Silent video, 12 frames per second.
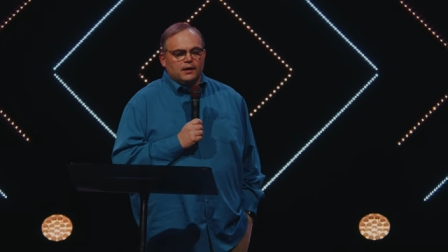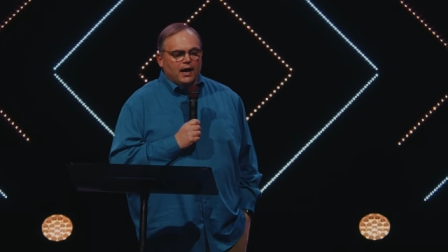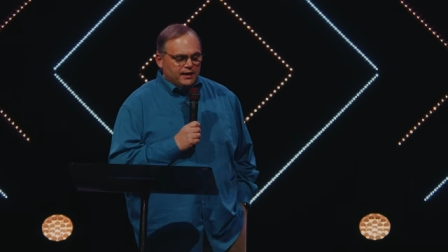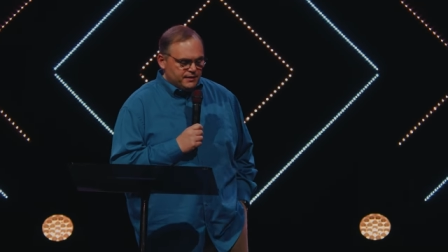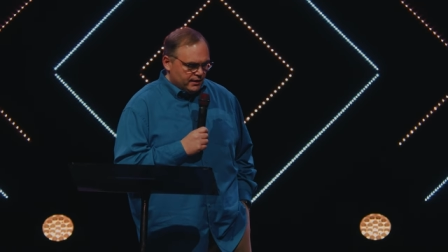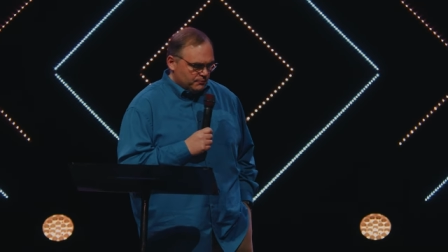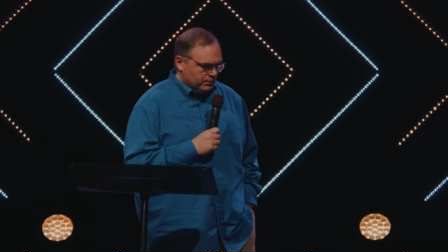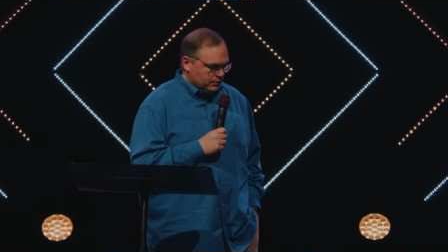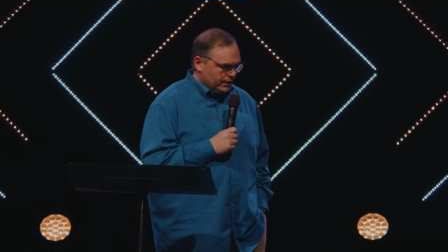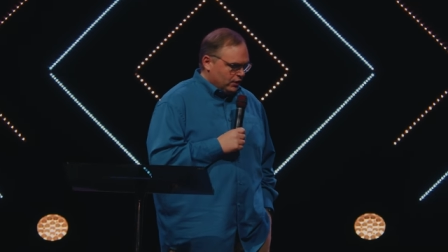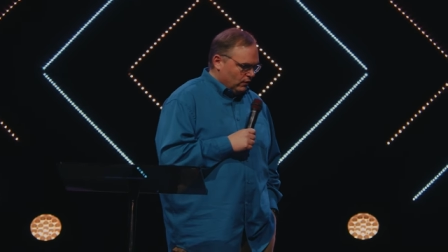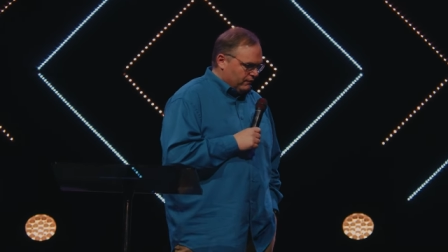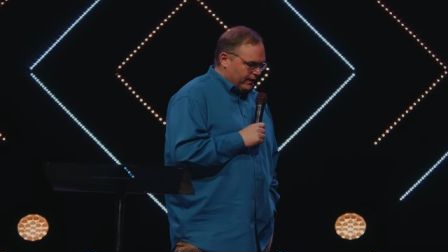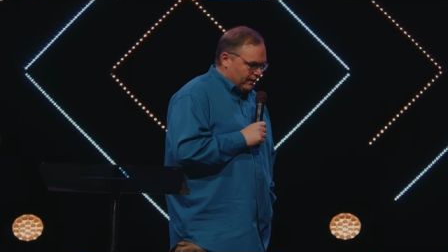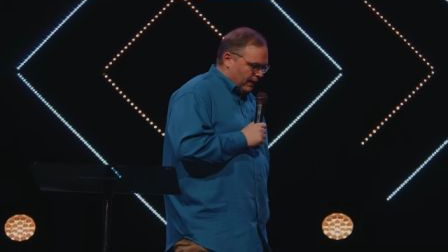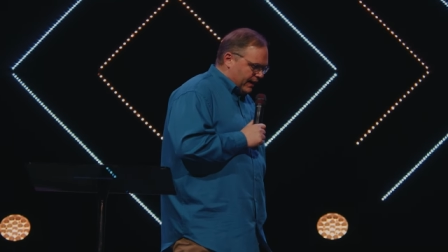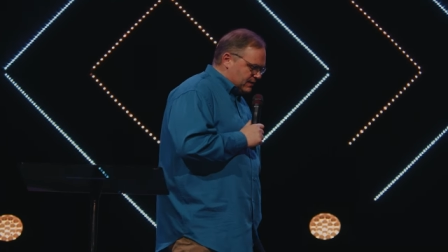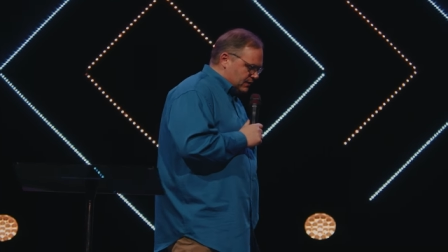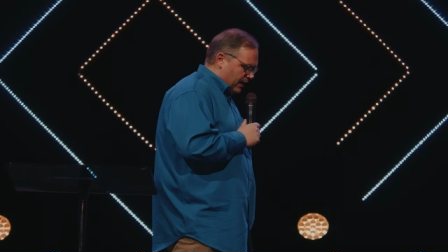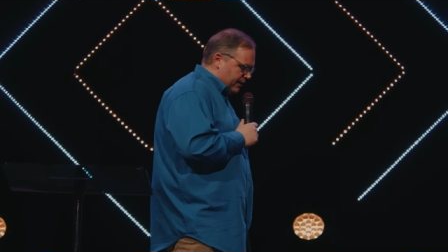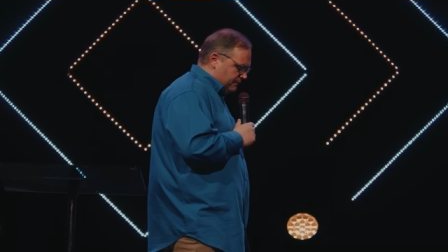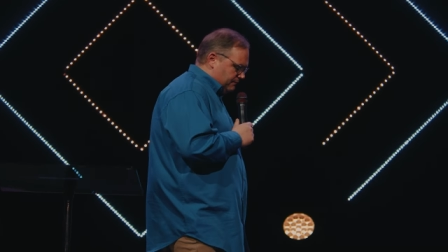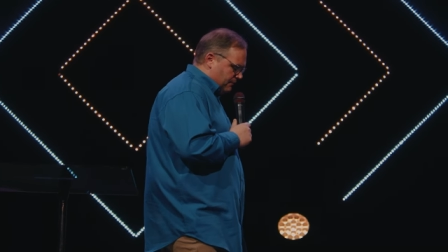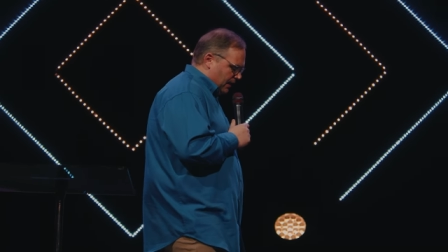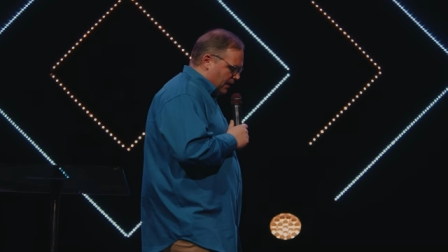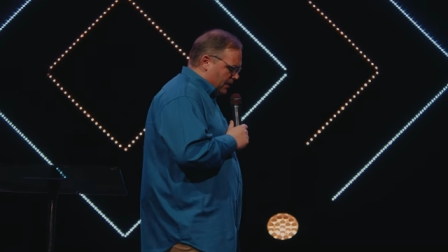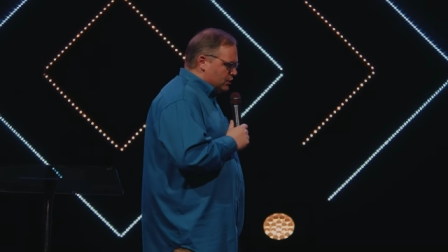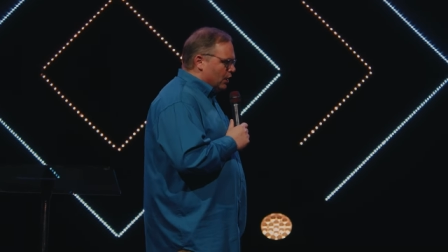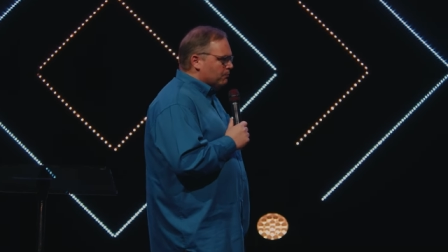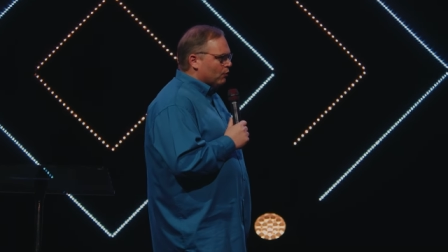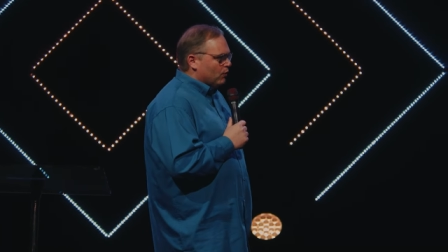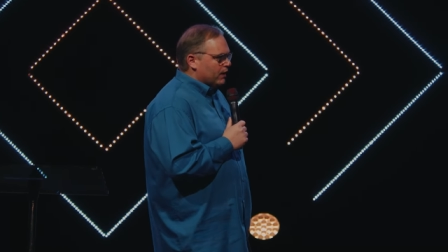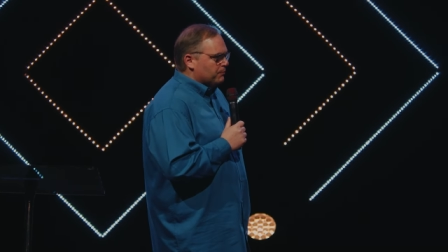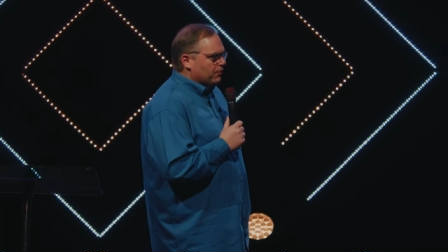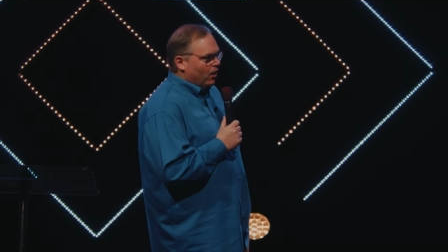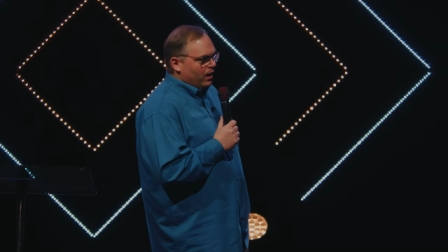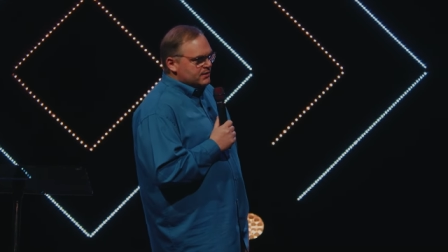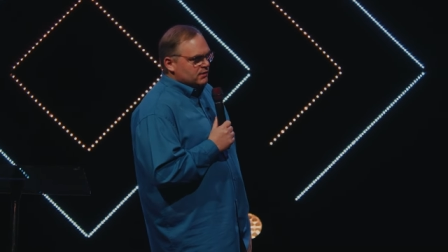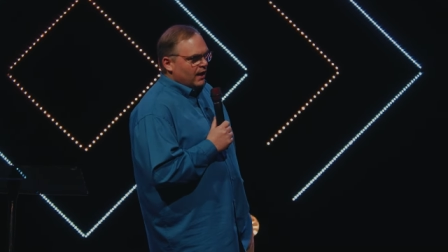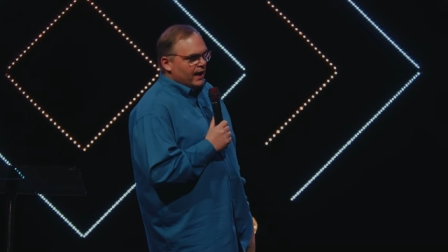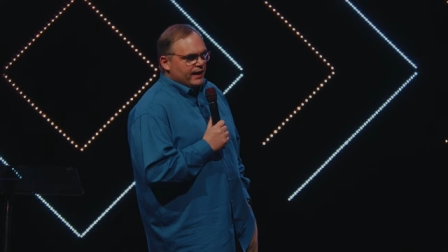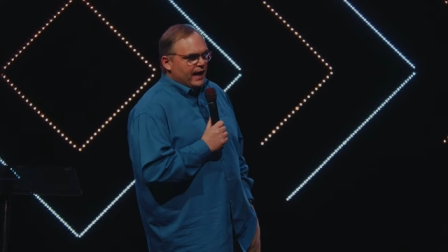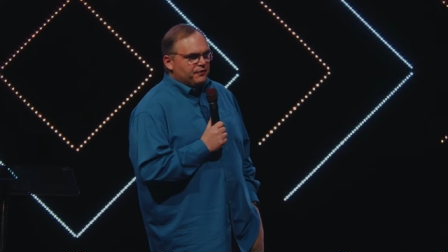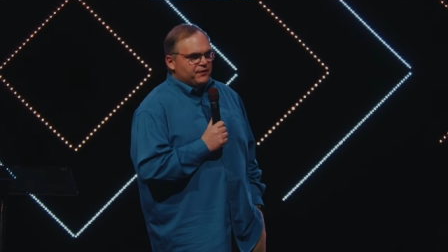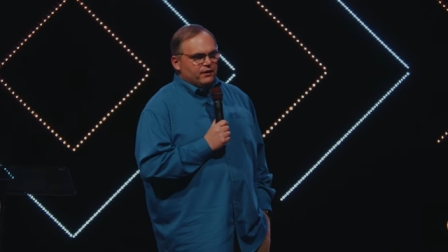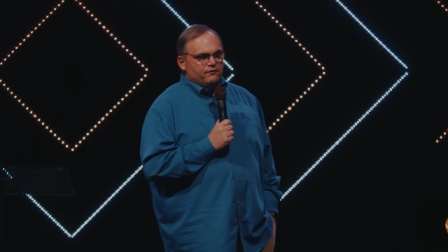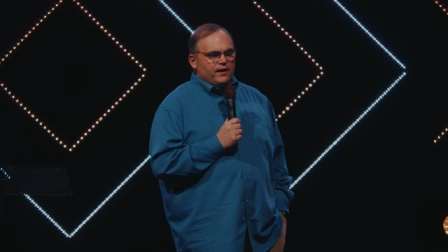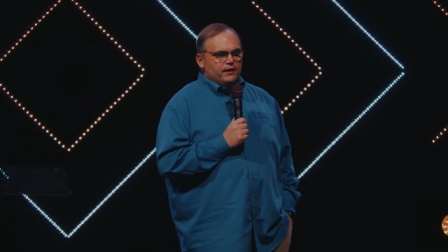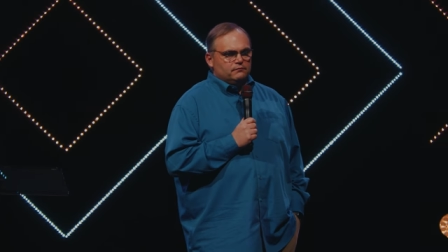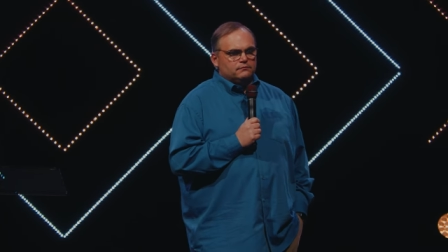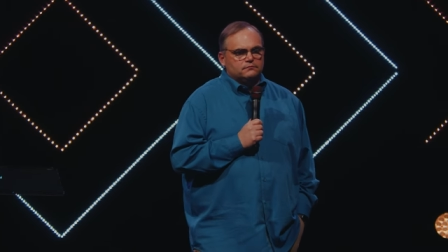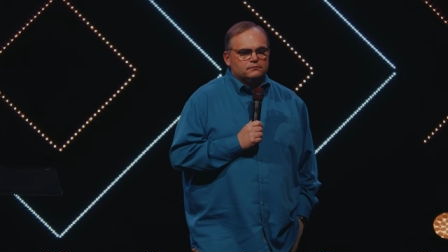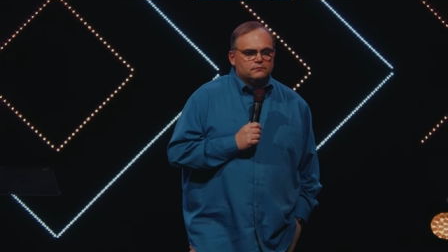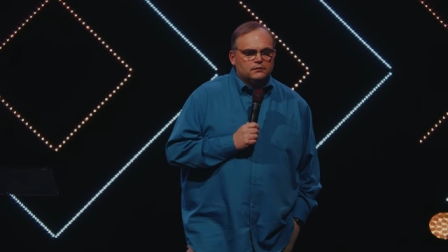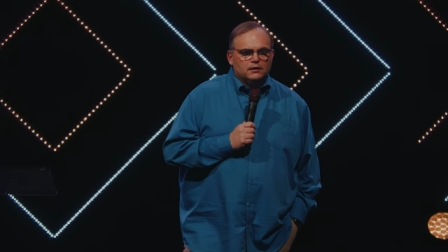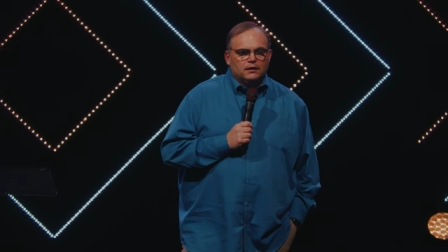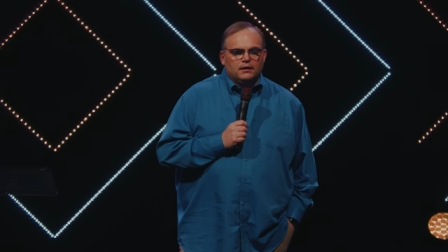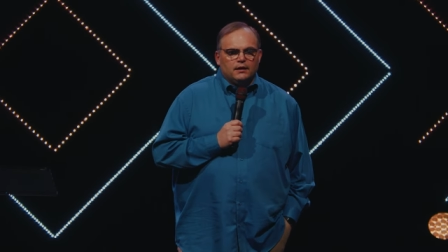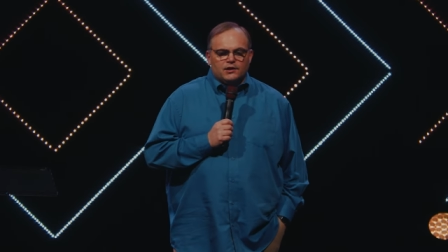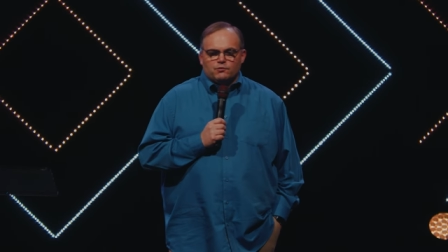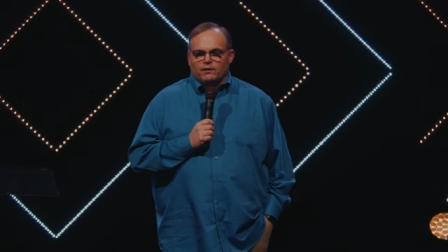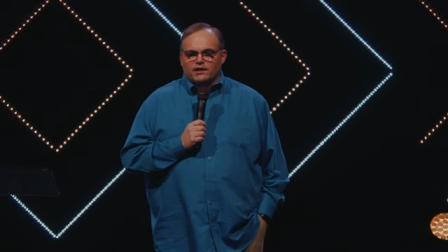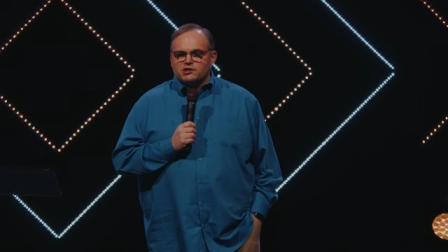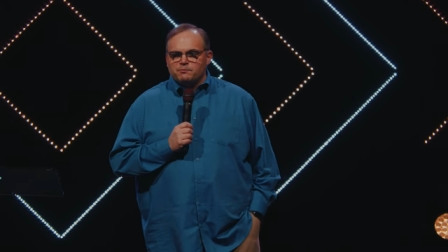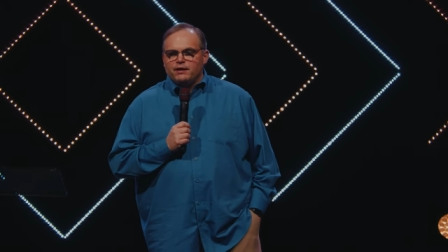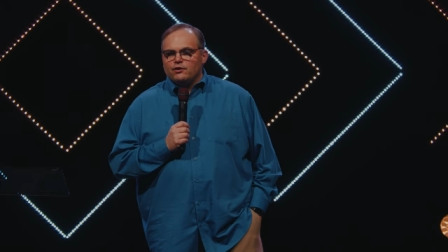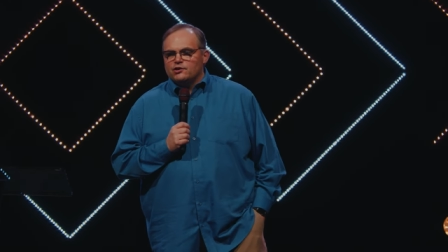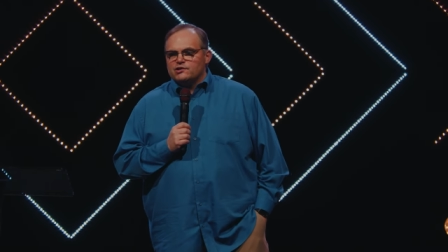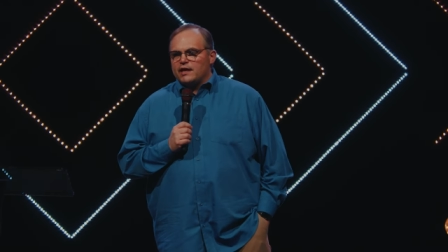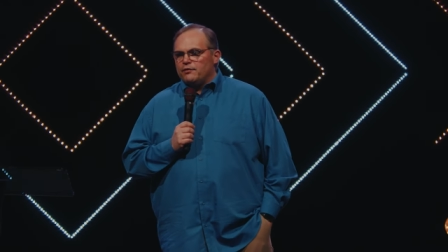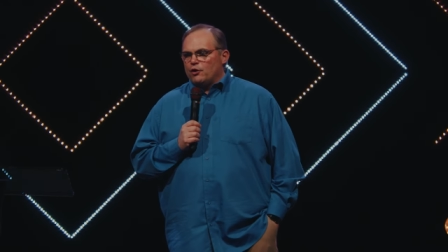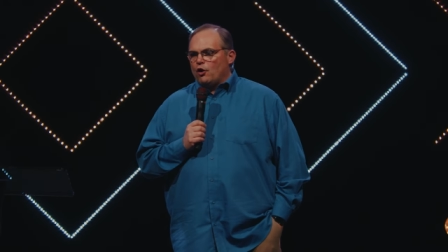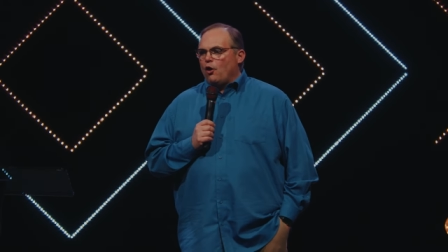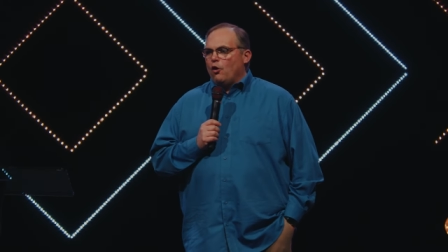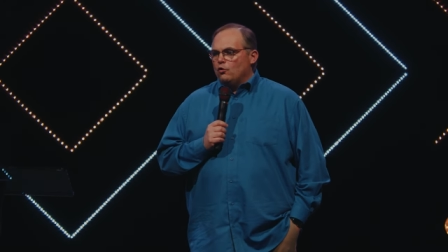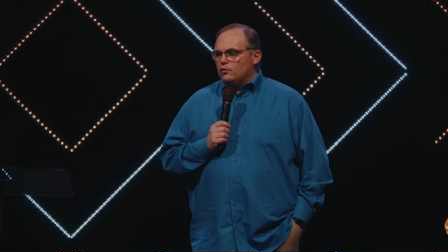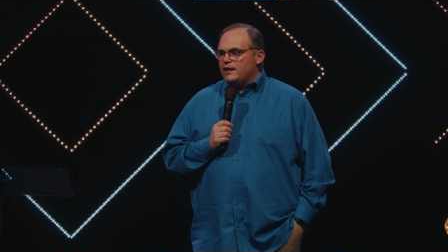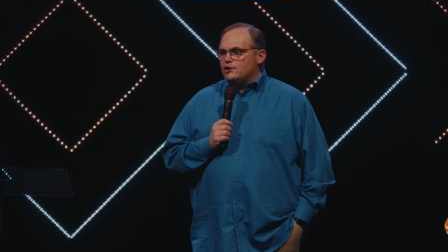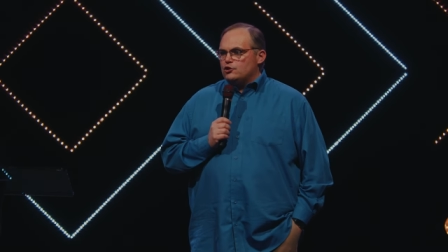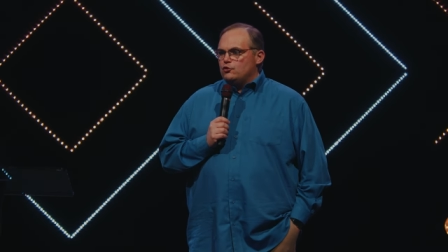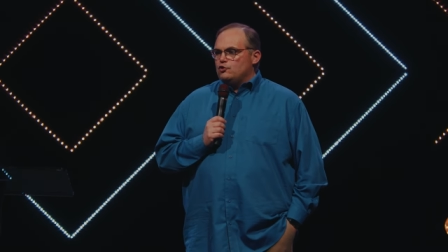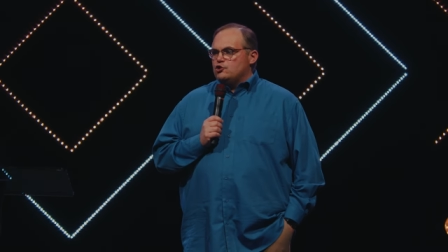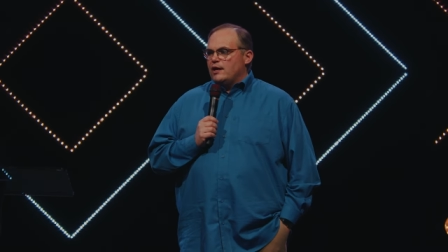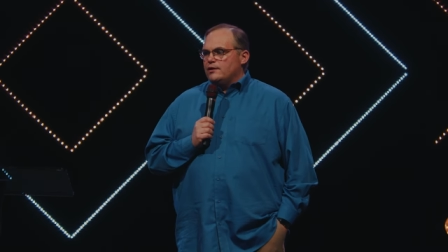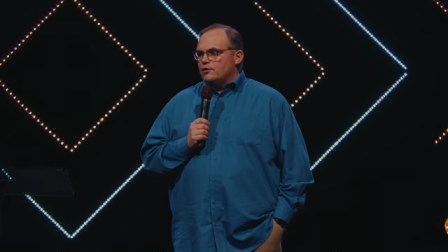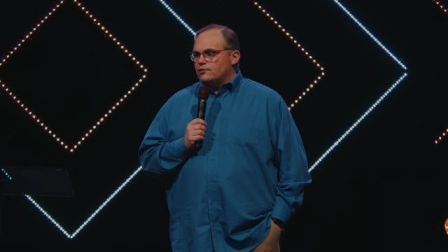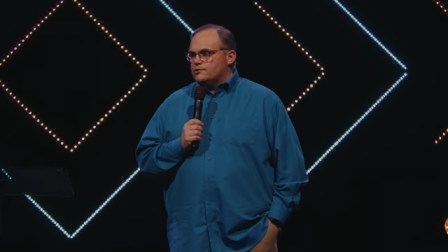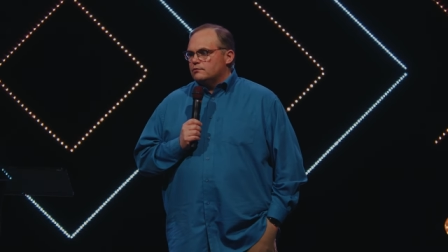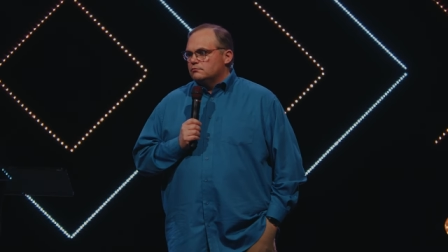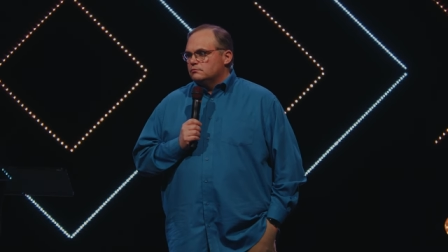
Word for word: I did a political event last night. Number one applause line at the event is when a speaker said there are only two genders.